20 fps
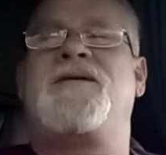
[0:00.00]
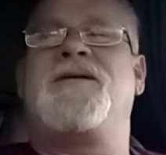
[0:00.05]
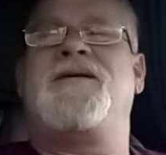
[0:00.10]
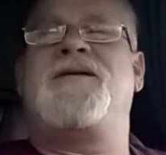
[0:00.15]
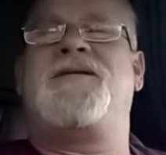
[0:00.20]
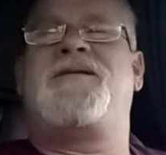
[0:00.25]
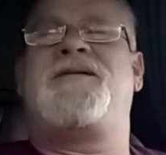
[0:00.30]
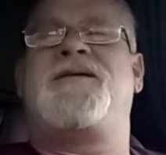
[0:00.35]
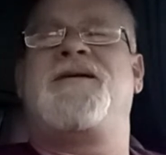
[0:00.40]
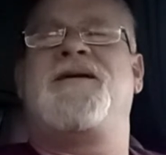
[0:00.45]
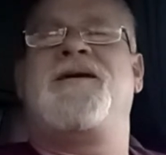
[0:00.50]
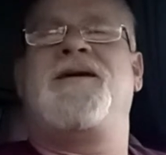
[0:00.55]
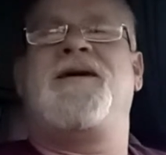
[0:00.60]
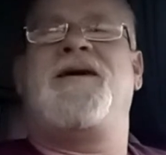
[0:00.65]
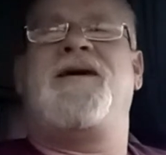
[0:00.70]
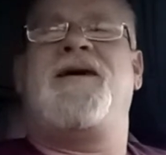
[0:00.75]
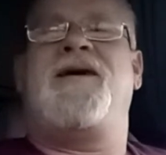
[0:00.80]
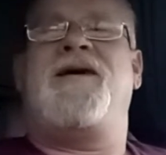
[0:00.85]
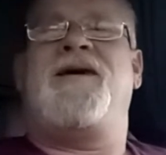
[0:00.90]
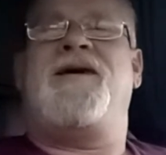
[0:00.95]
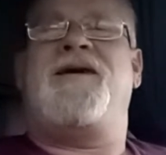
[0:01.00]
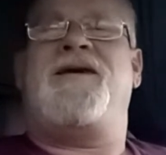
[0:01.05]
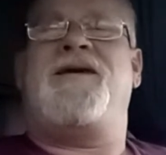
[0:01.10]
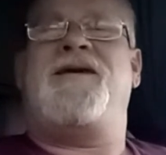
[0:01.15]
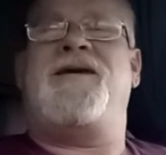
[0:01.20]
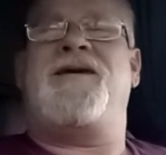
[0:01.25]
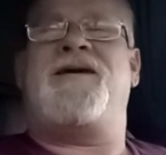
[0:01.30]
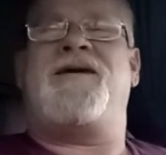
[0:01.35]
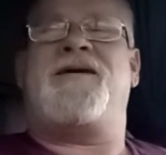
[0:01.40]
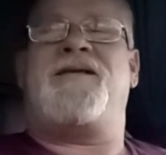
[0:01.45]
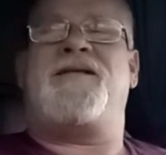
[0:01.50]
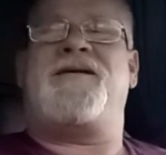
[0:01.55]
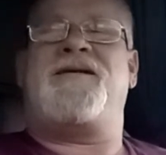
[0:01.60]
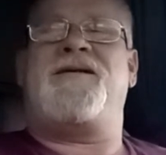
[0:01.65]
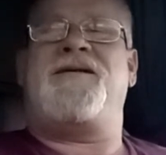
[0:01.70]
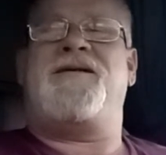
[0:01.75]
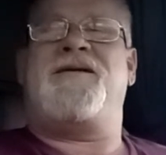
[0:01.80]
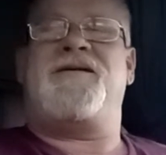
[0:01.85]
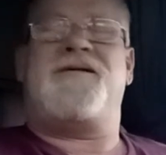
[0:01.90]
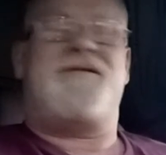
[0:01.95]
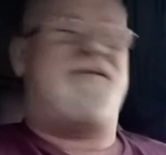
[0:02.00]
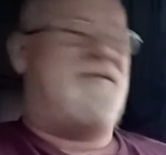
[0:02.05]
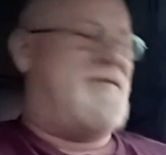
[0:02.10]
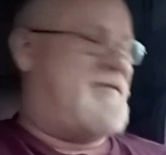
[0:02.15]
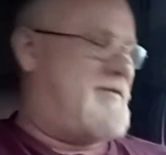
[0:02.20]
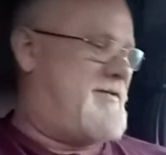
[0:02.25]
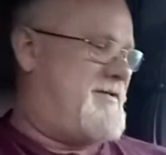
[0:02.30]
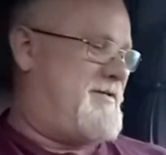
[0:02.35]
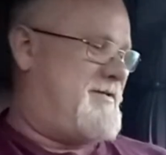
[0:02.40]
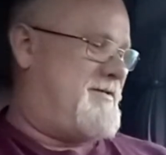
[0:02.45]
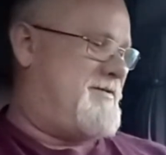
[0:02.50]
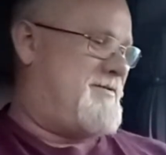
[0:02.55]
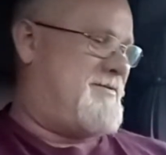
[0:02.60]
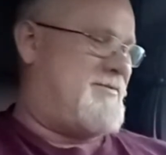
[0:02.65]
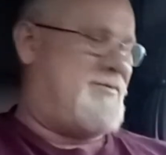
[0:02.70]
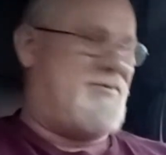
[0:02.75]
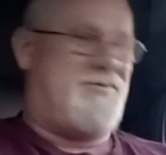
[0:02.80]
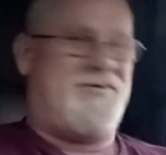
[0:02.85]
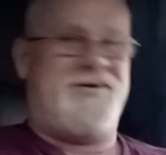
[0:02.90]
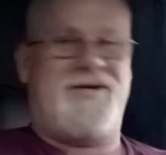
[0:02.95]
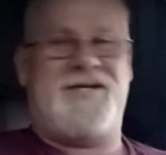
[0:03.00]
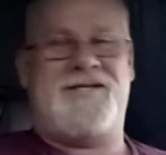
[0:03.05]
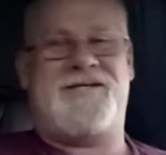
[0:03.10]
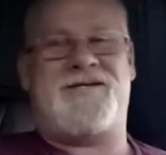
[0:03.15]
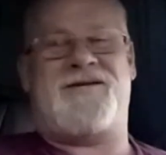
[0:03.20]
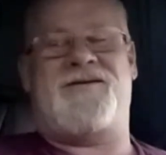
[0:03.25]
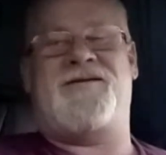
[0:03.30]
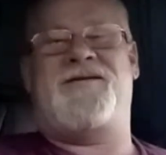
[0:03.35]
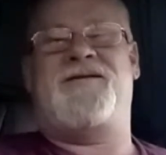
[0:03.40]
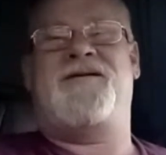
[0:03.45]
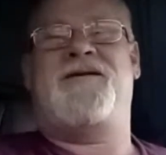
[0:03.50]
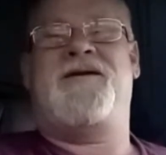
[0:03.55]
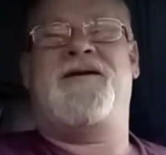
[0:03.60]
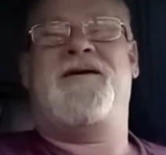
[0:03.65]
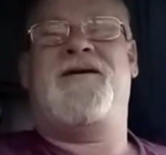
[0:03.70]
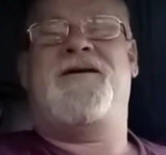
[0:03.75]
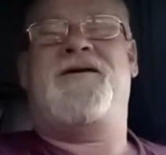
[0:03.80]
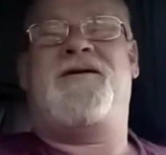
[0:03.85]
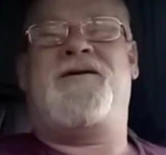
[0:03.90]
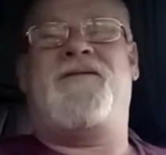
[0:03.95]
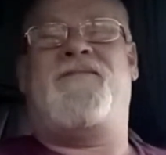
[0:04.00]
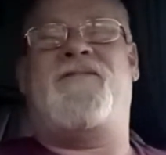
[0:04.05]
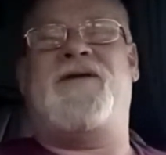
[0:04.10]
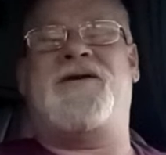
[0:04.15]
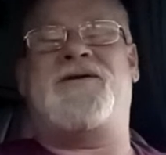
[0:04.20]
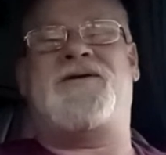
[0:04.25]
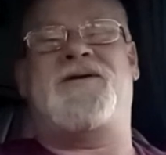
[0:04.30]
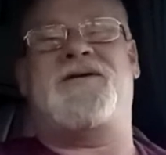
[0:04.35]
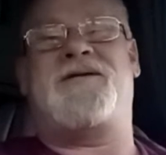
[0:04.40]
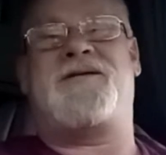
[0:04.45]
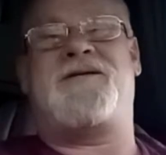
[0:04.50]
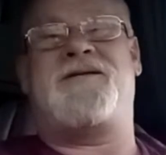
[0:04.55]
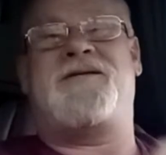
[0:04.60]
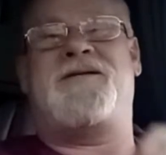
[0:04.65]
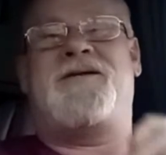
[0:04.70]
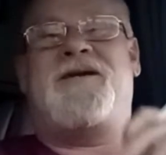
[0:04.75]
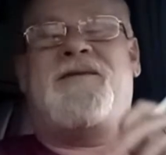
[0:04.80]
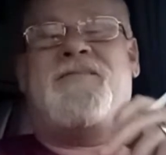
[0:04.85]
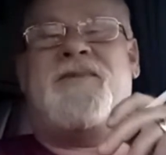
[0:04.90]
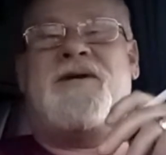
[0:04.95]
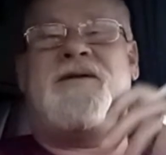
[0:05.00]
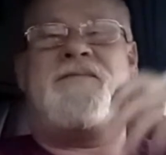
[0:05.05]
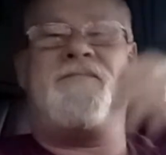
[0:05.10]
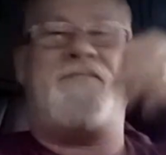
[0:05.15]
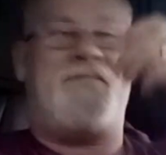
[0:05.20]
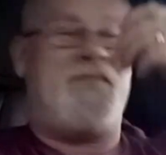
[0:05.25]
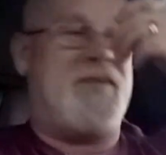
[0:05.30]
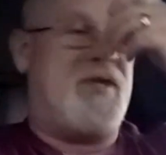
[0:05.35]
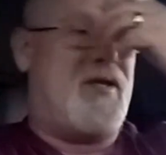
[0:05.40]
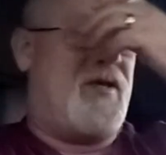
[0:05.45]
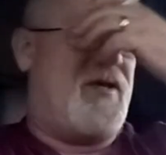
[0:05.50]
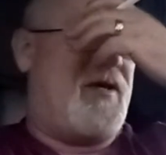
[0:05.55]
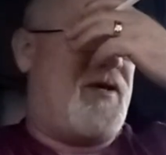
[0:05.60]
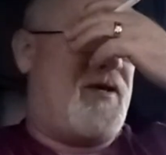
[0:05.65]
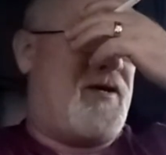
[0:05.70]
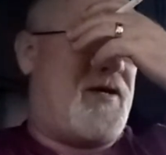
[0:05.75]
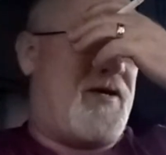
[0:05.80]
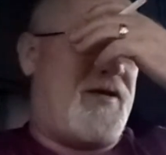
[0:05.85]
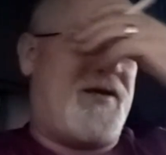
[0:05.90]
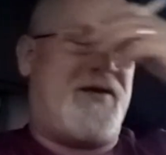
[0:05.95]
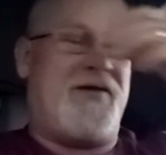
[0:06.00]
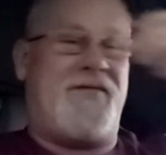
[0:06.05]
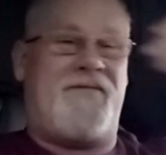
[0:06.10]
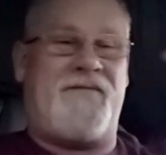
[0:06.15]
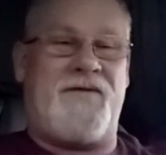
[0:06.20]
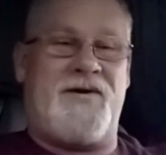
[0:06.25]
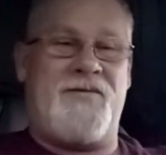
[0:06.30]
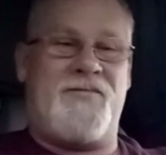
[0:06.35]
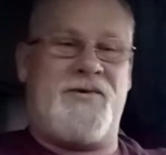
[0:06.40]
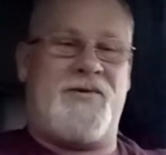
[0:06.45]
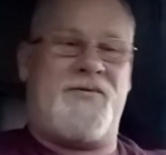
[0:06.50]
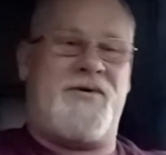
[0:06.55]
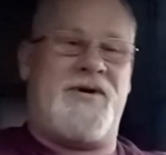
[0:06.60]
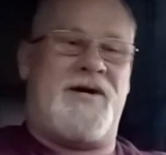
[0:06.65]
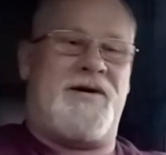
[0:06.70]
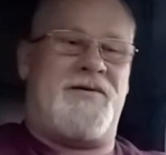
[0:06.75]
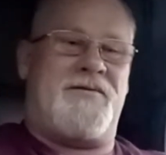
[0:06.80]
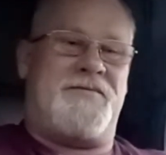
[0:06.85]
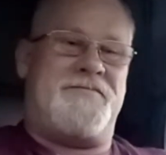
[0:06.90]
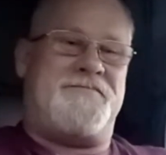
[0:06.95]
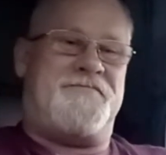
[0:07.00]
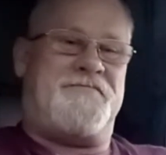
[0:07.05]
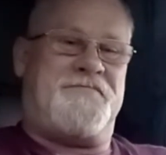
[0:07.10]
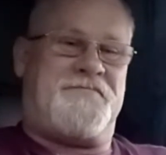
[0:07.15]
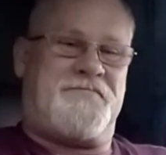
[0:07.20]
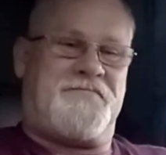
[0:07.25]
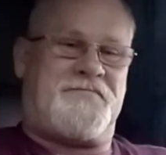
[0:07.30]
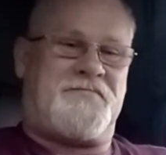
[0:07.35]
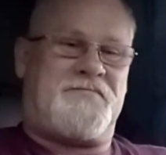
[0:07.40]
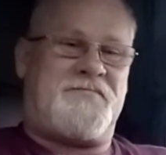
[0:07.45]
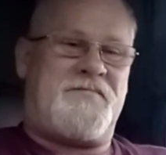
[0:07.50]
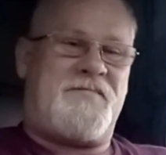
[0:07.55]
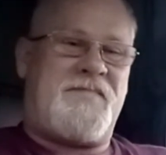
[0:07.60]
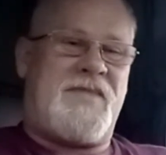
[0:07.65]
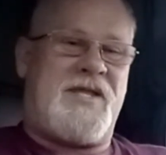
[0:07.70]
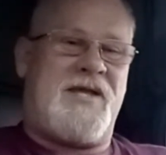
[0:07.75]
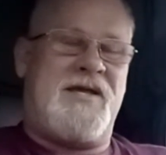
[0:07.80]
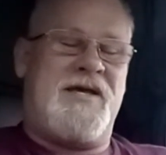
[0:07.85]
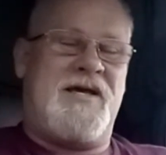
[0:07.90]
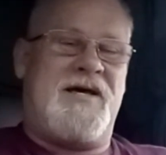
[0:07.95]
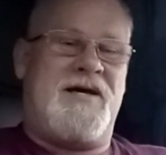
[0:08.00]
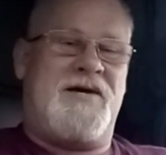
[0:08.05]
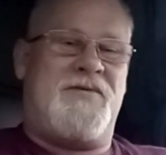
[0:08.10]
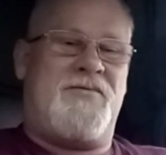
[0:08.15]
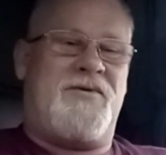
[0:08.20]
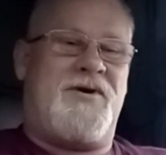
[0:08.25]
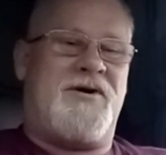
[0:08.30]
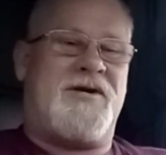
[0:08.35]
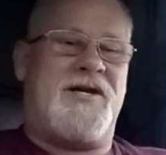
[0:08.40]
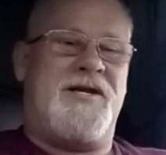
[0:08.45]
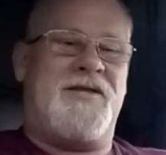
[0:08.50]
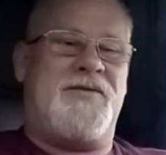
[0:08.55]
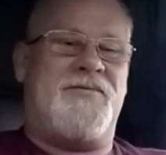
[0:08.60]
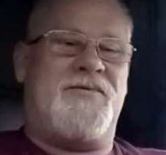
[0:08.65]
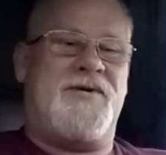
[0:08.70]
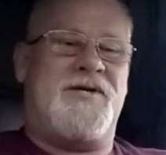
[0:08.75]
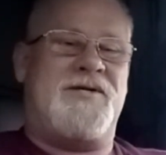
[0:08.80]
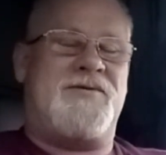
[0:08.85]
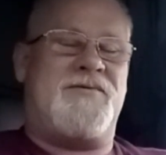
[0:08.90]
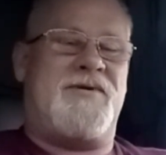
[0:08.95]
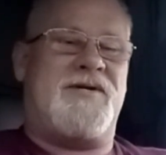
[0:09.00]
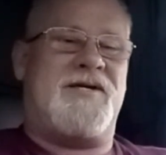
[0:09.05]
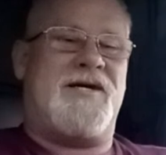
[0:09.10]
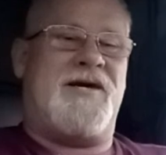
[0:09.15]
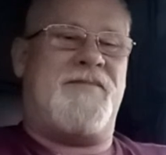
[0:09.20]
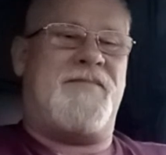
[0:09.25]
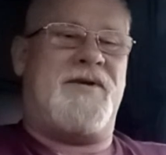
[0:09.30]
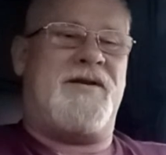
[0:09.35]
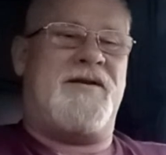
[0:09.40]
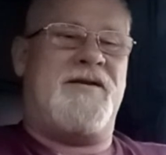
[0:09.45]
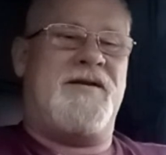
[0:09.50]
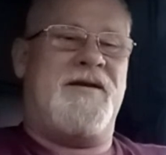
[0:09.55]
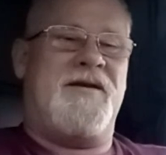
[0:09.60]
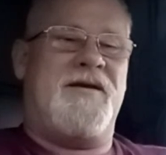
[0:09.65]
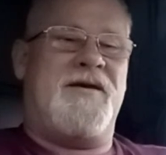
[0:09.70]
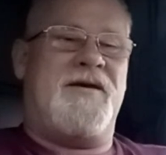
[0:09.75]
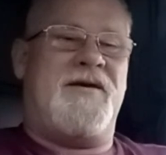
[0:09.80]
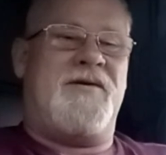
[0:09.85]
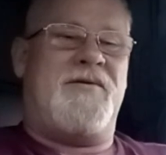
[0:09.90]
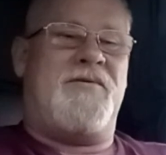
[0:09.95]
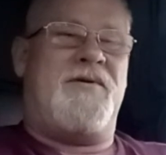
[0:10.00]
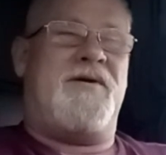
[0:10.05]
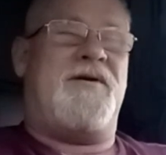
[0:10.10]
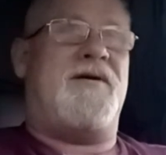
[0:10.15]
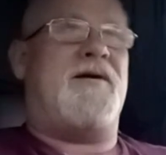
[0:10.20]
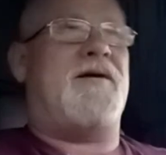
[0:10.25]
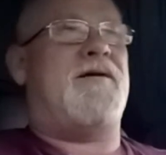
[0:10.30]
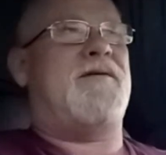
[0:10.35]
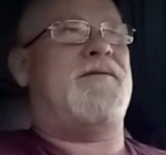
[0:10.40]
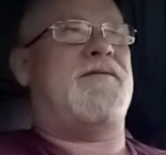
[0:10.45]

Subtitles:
since. Yeah, the hornets are vicious. I mean, I had a friend. We were out walking in the woods one time, and we